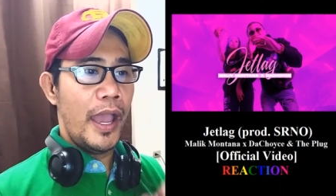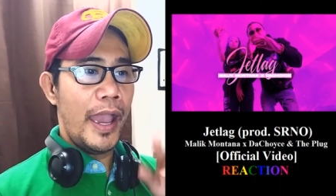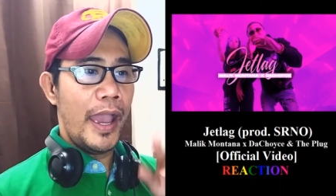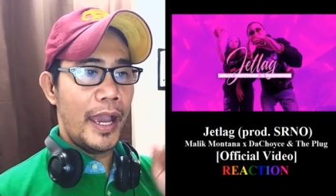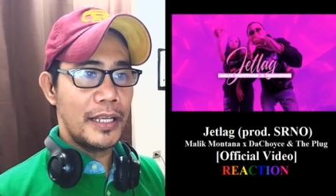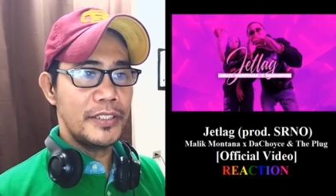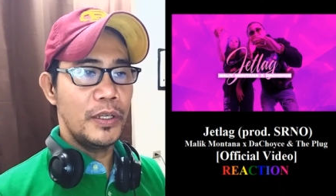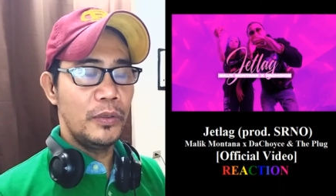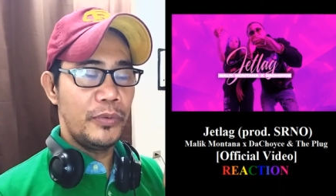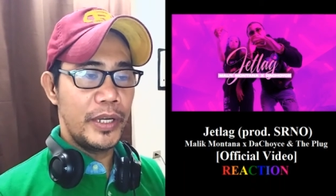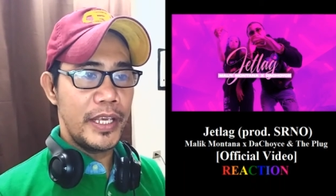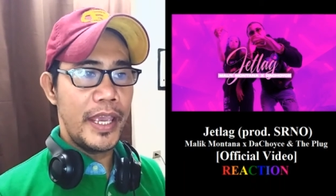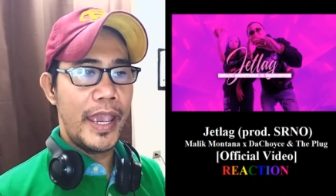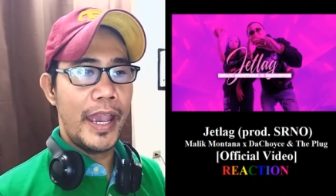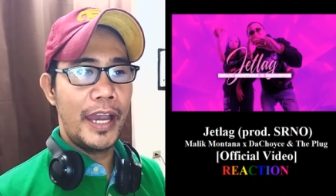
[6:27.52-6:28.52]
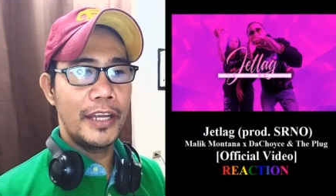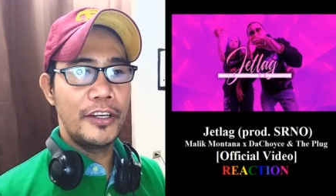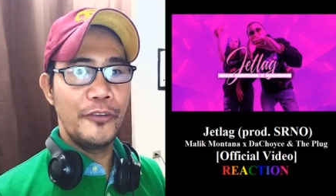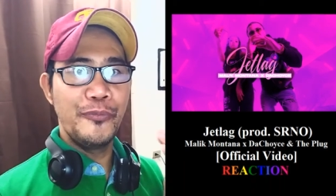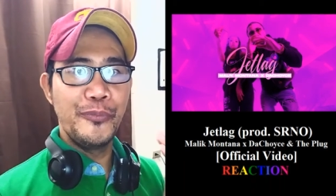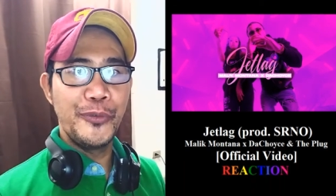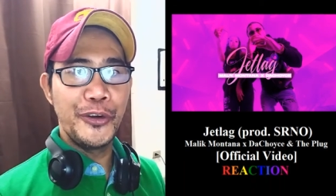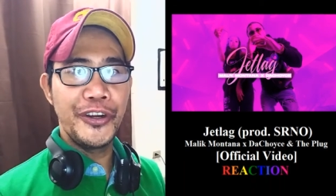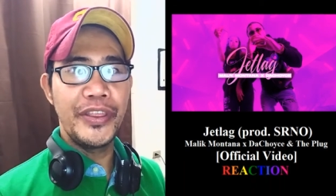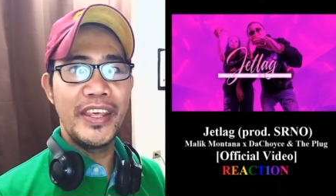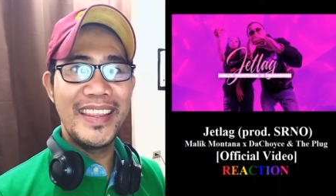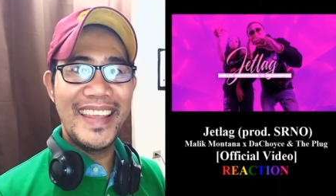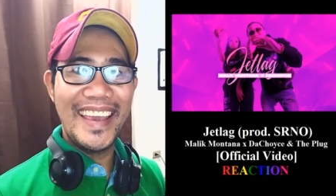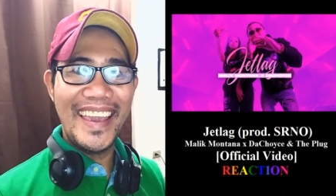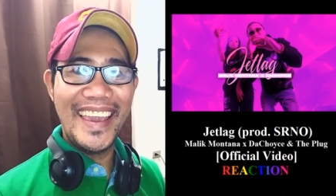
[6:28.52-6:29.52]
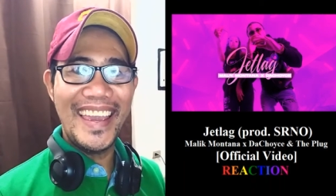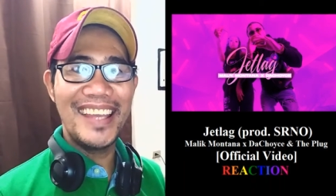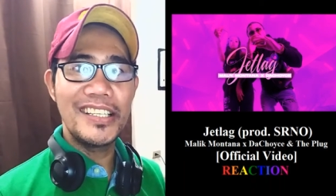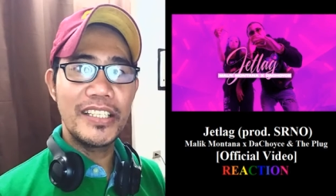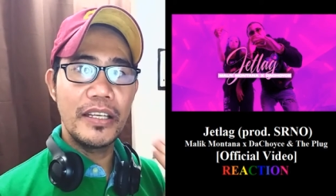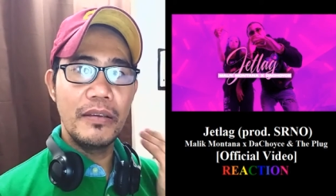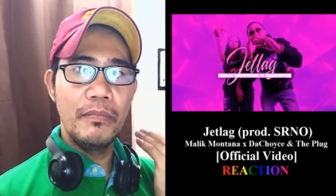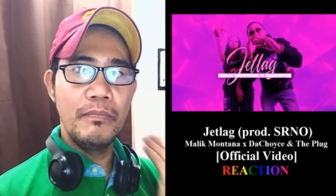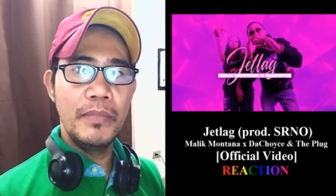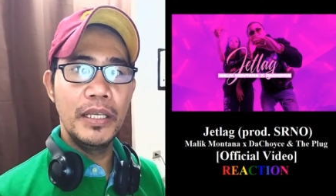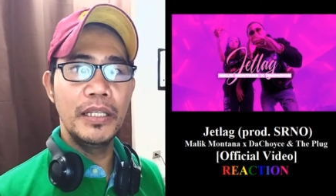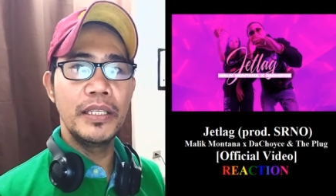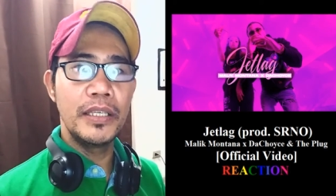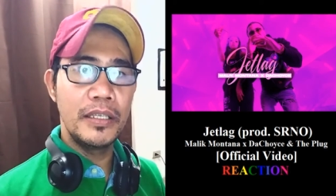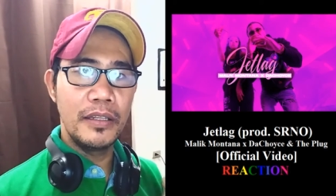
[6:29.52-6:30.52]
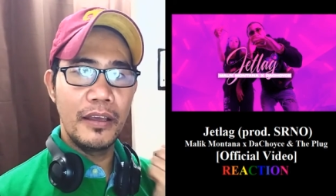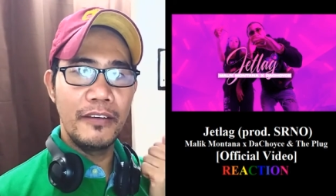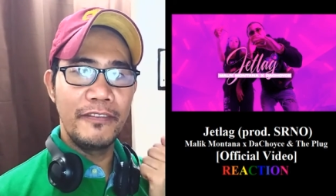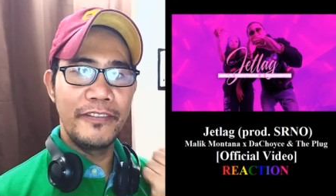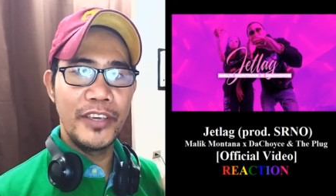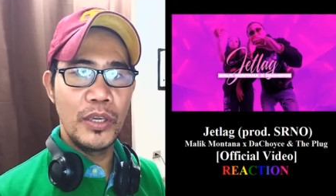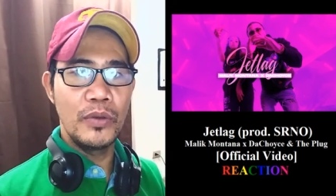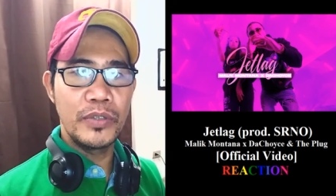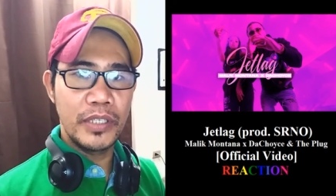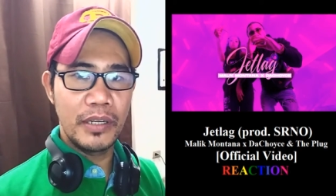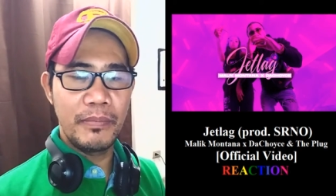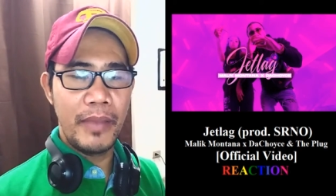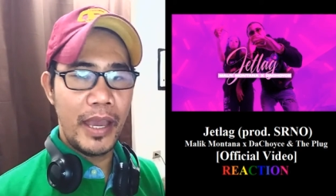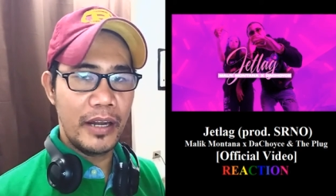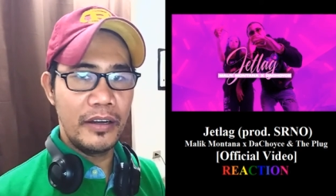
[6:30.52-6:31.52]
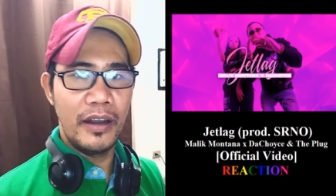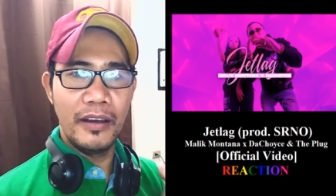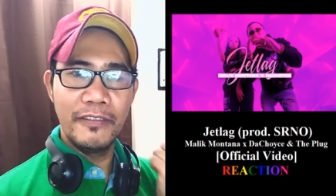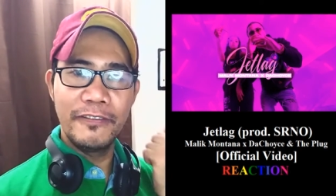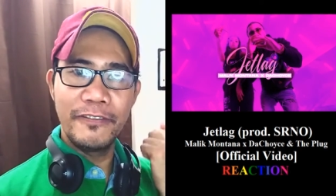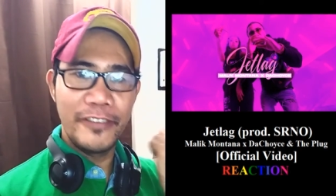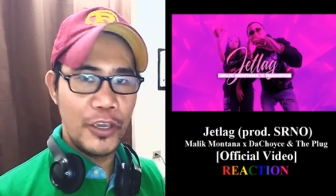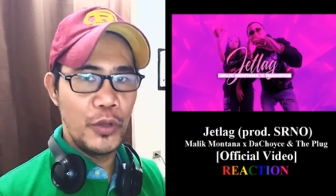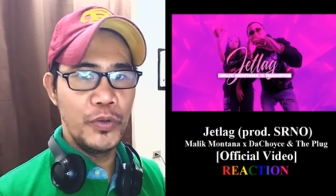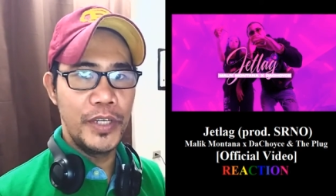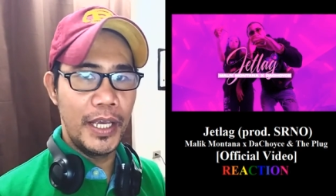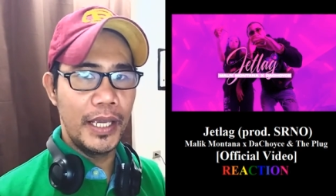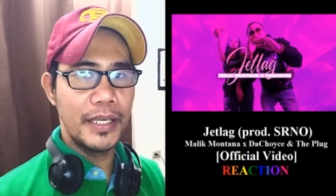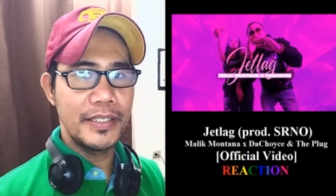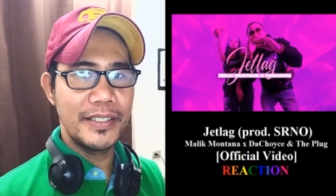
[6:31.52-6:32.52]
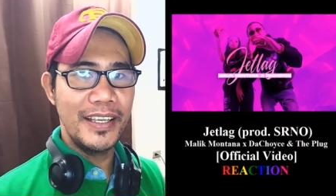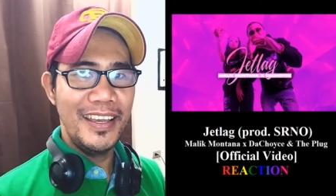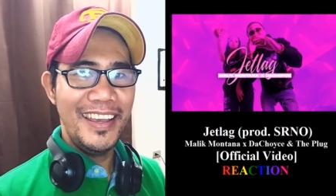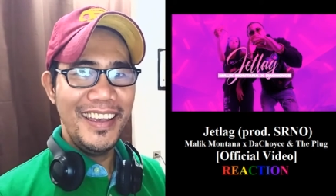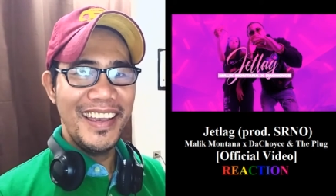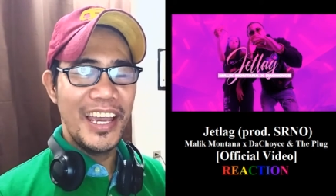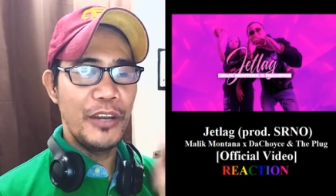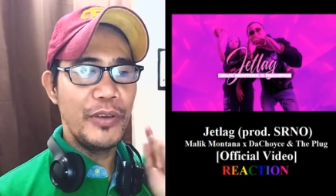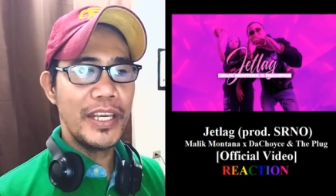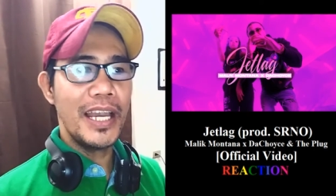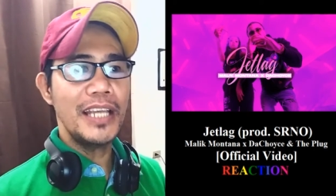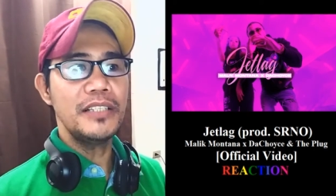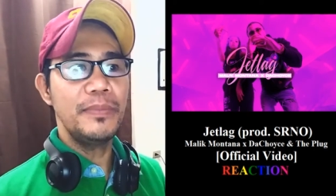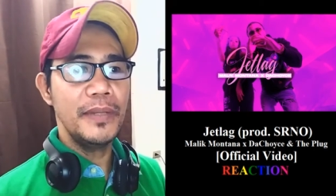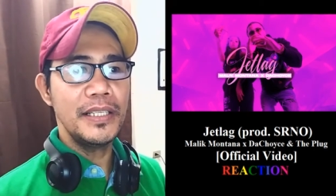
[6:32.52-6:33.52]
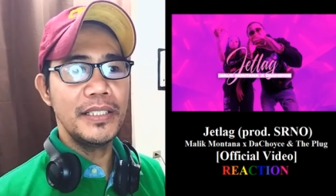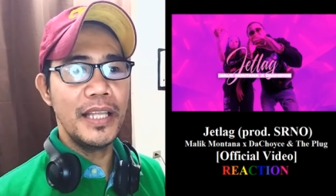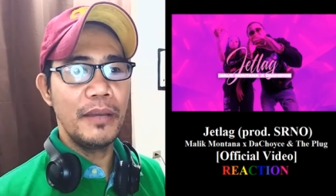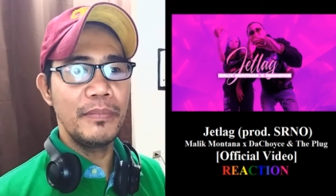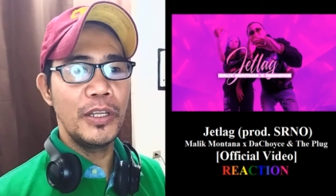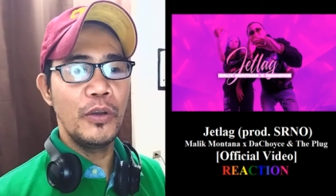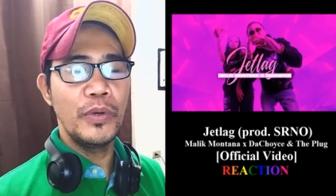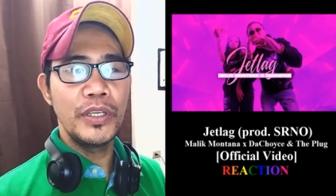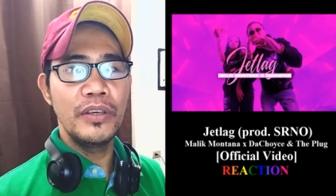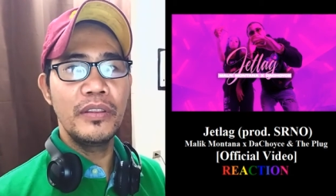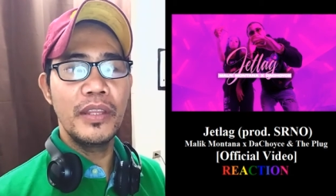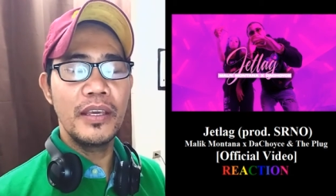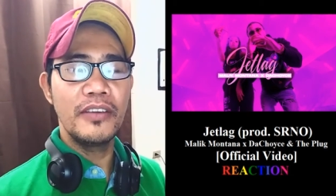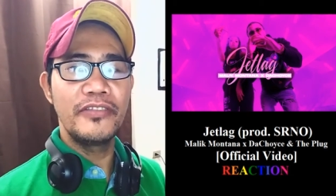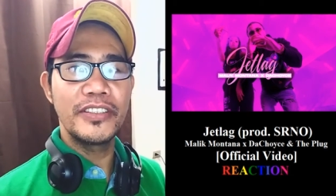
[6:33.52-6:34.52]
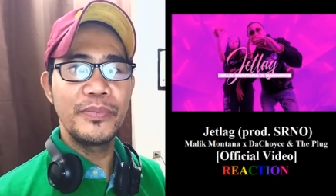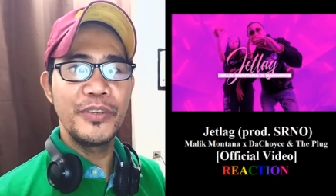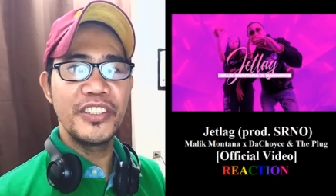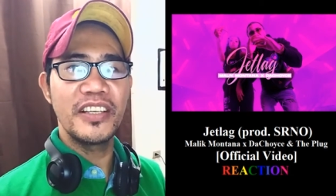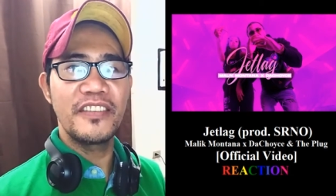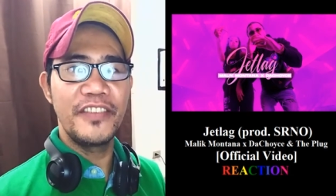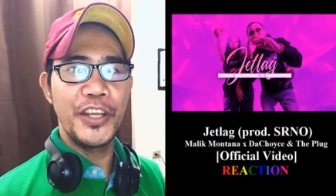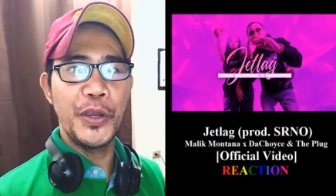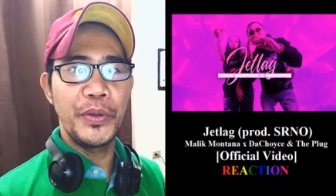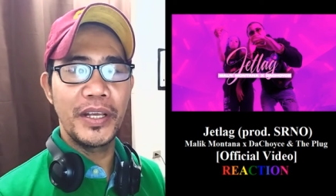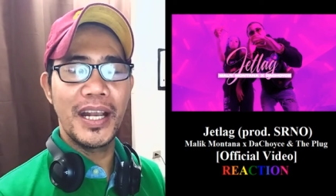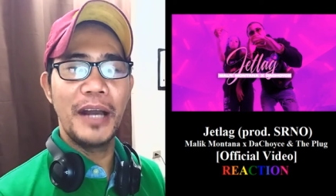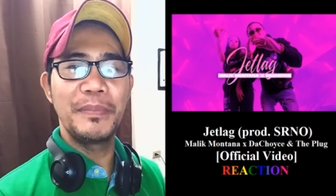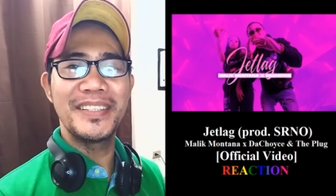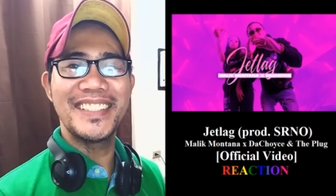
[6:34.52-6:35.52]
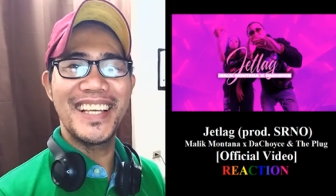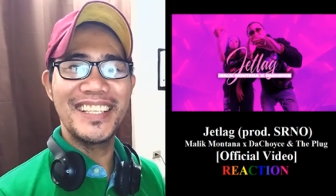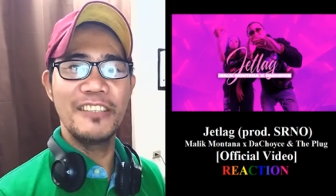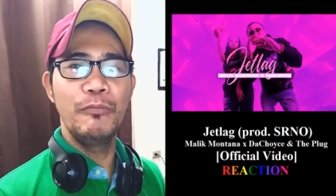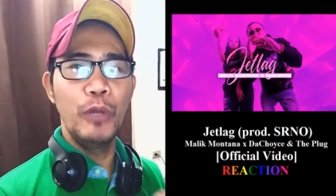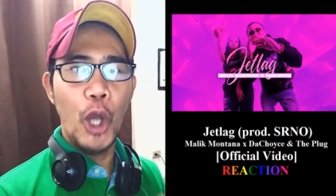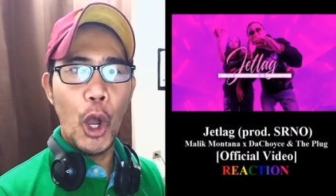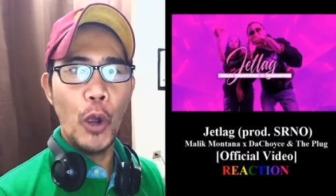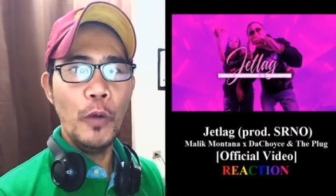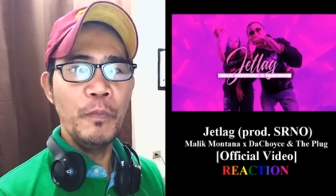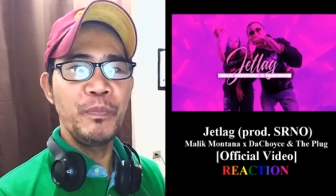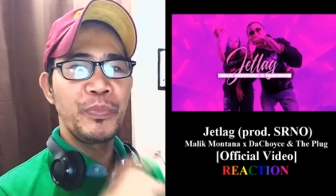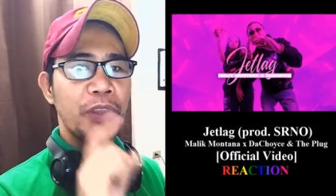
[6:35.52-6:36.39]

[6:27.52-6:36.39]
has already had more than 8 million views in a matter of few days. Anyway guys, please let me know what you think of this music video in the comment section below